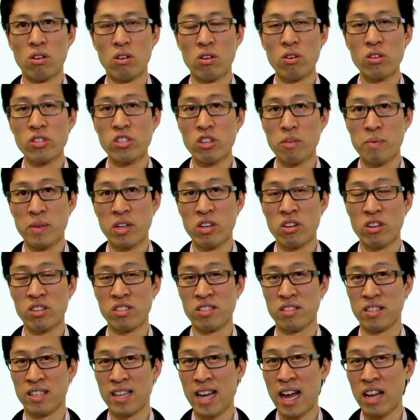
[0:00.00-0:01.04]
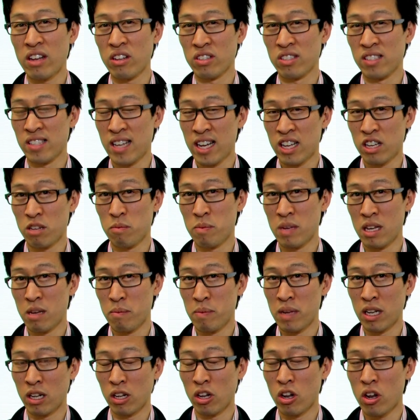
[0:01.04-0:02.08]
Also, because cannulas tend to be a
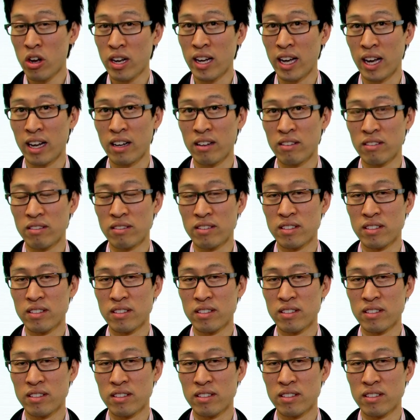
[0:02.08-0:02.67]
bit longer,